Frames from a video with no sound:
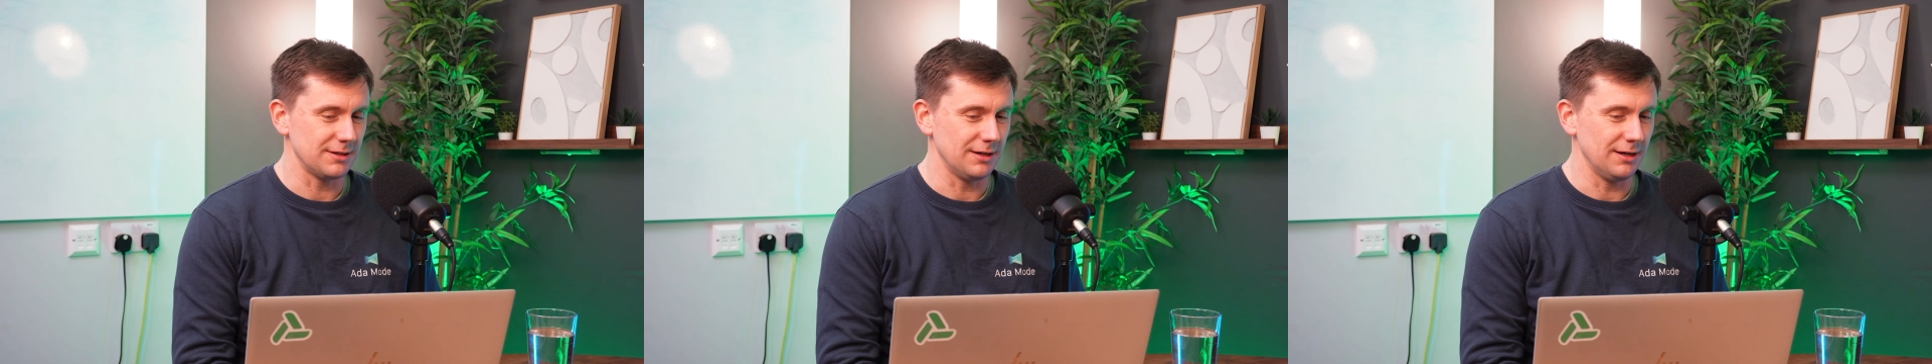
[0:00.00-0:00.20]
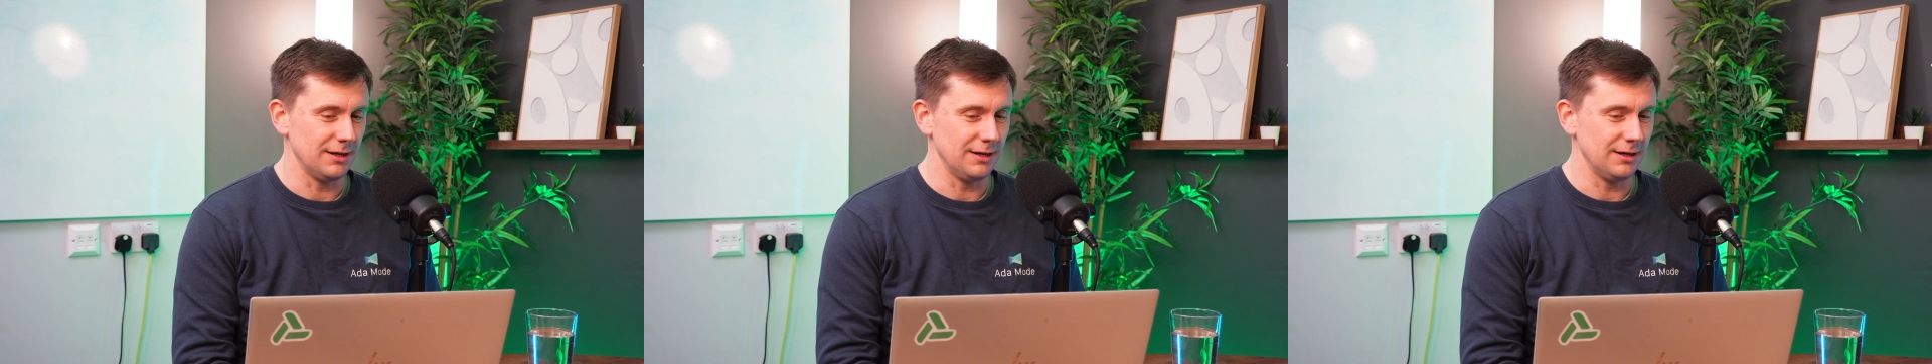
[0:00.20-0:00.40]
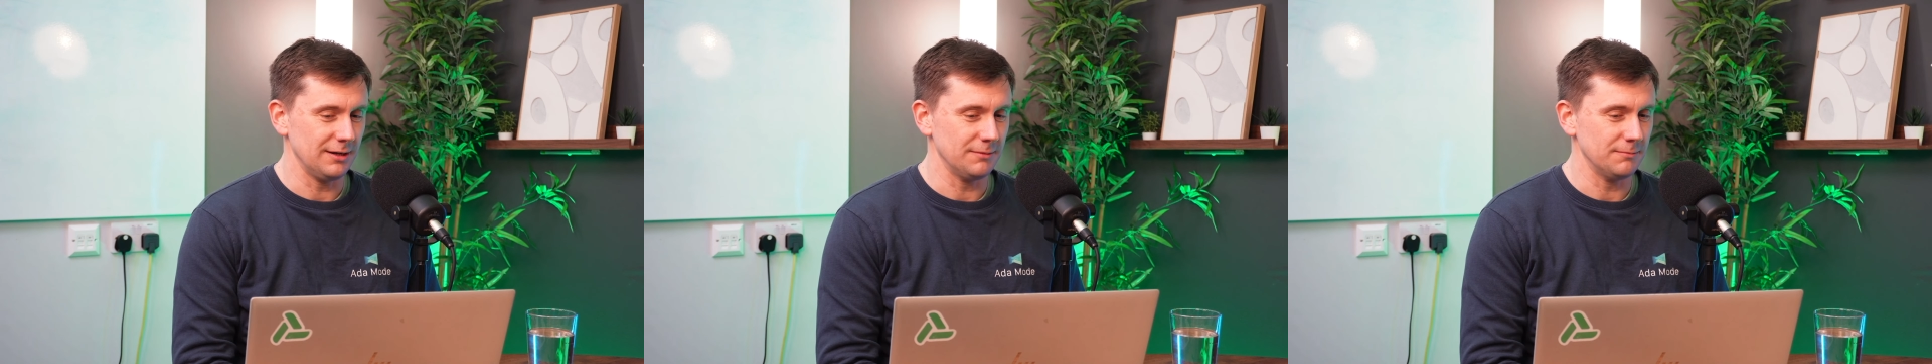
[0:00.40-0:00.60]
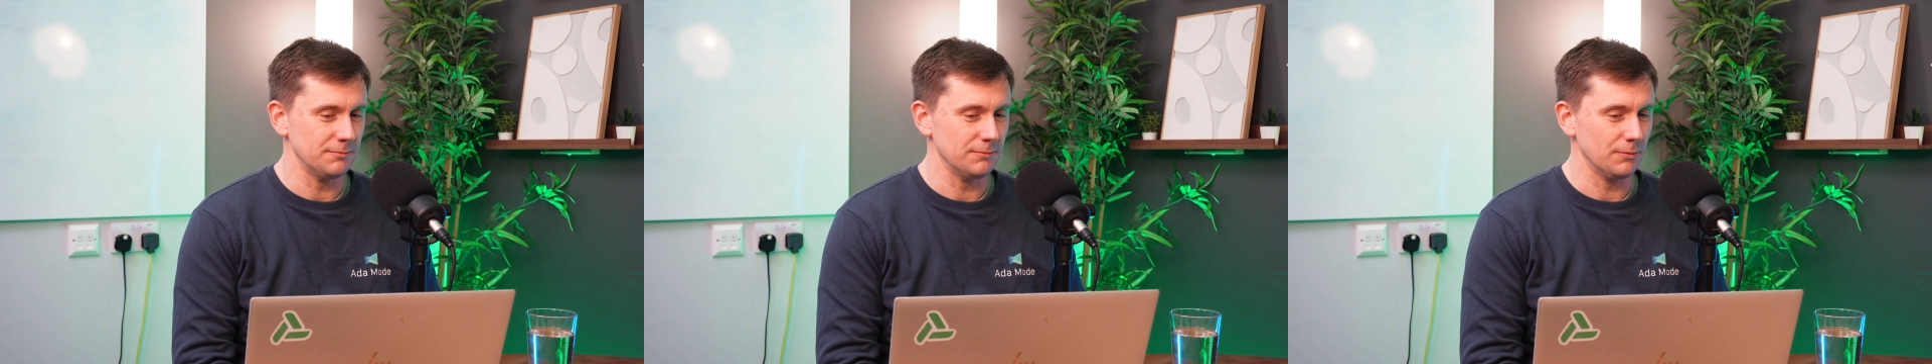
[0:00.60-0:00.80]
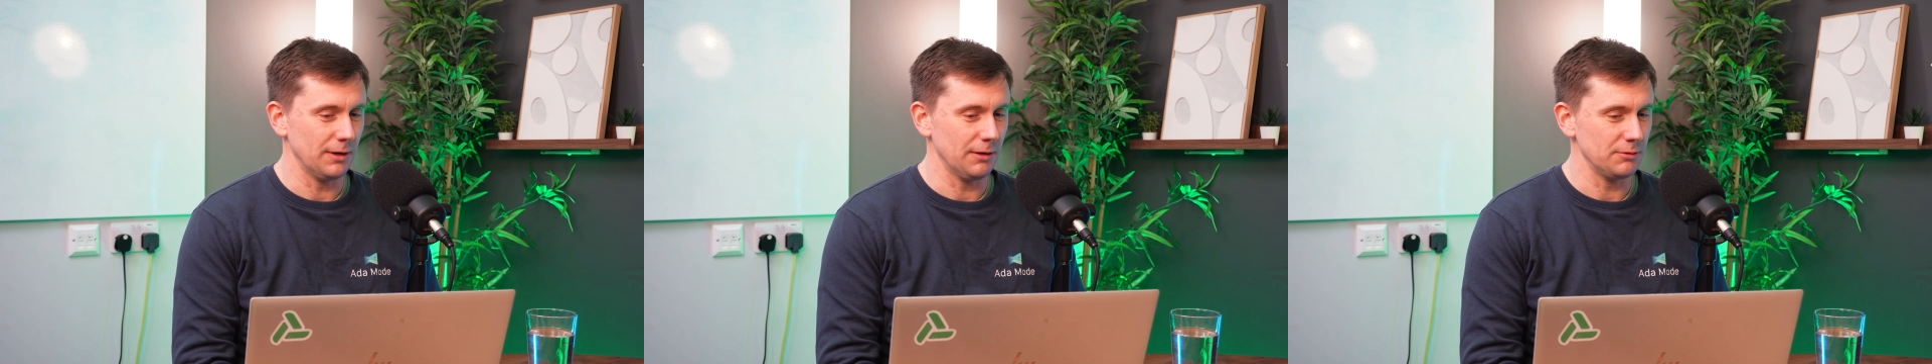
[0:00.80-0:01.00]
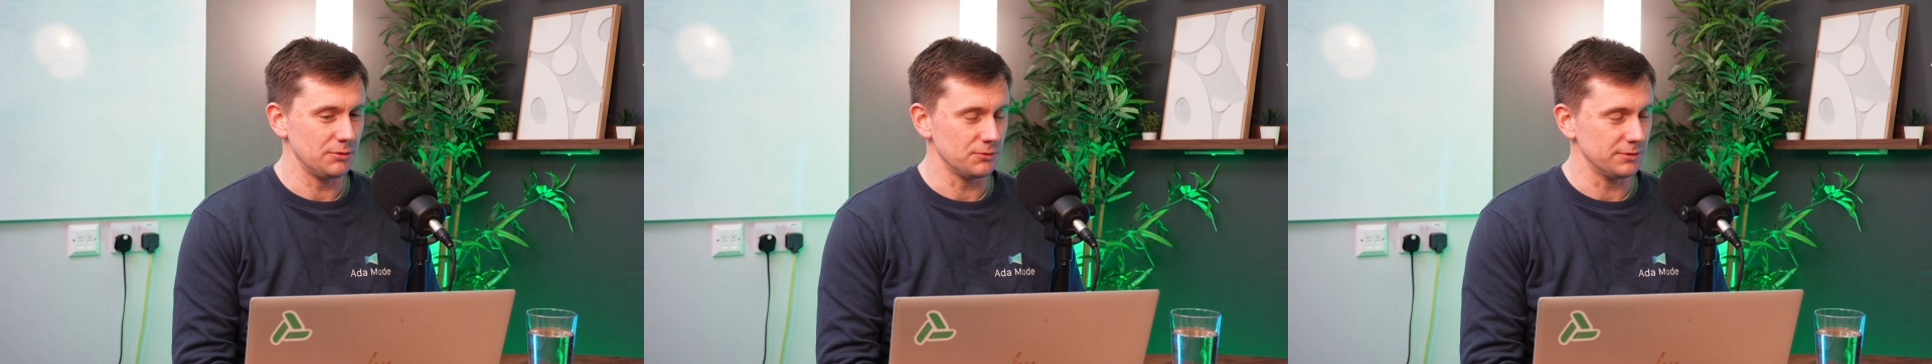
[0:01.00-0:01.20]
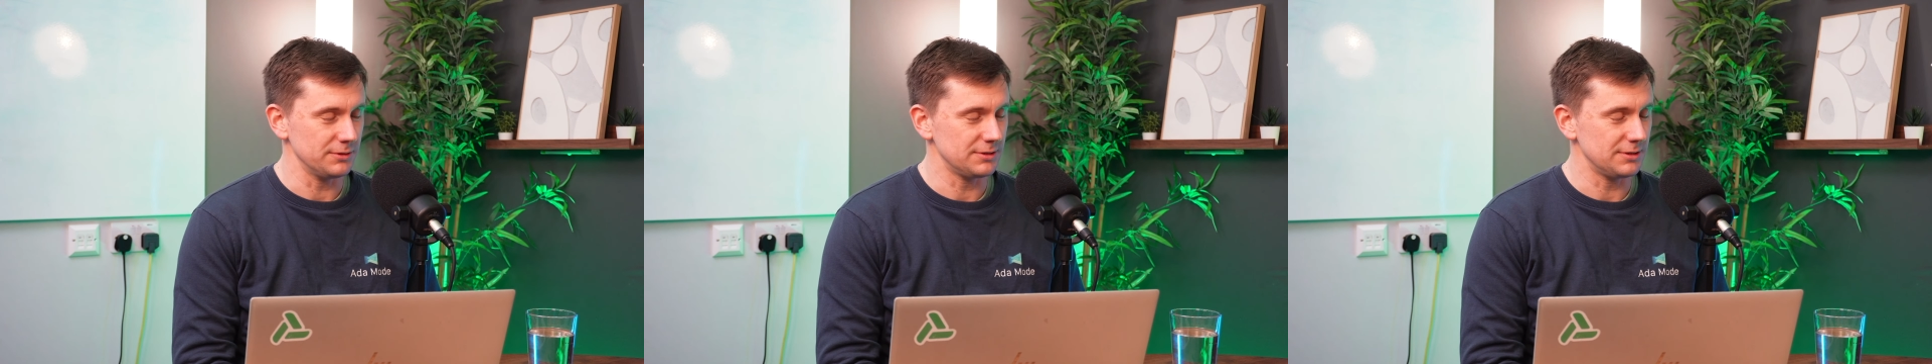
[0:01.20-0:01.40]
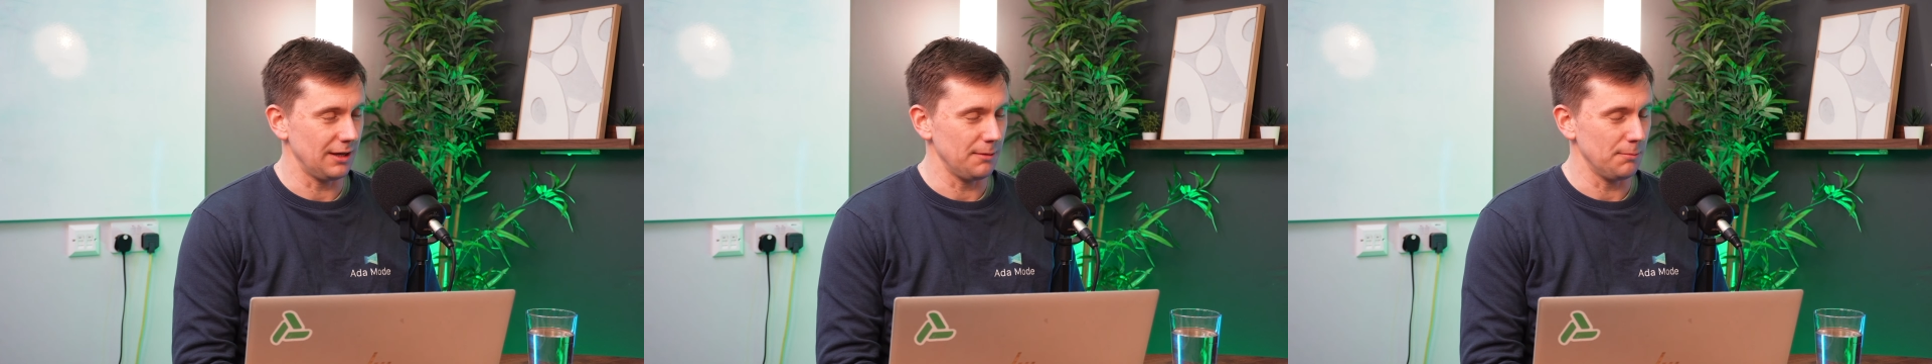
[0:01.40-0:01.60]
where we're joined
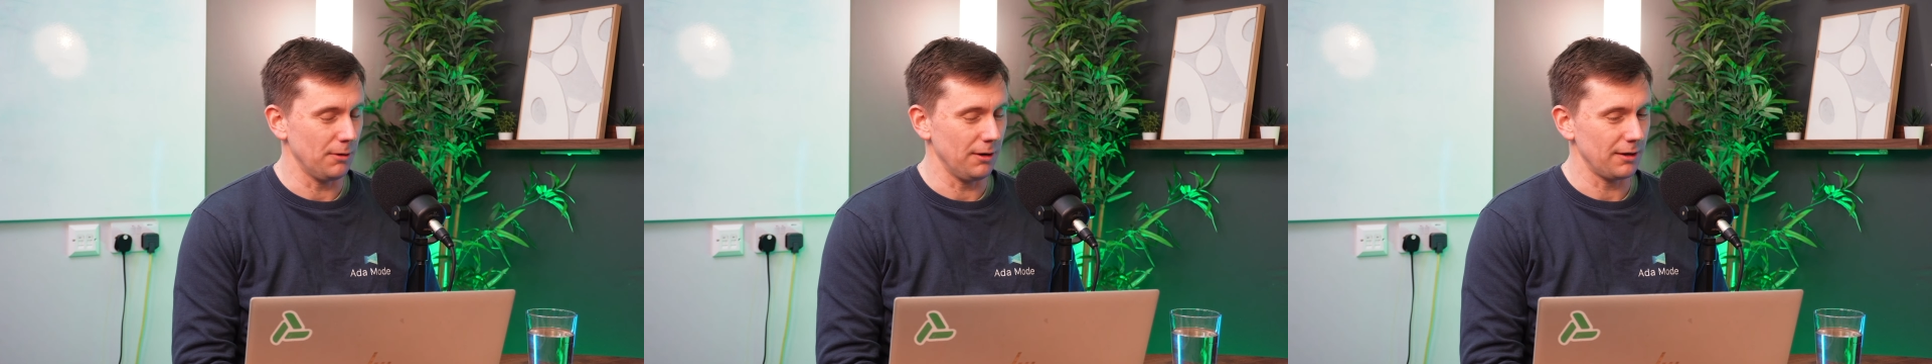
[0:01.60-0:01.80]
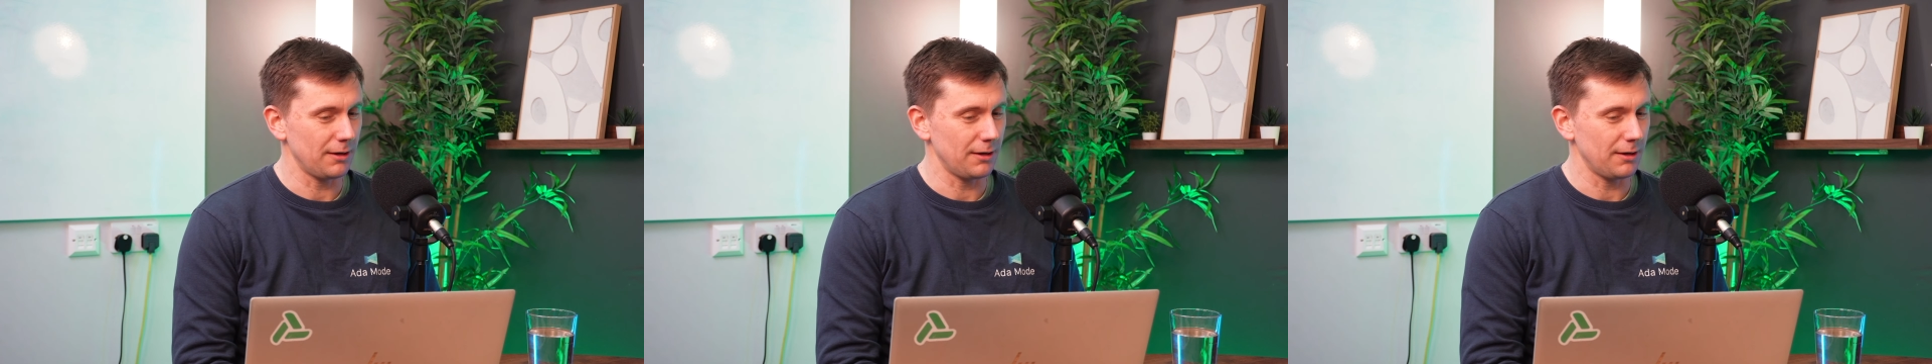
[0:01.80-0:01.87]
today by a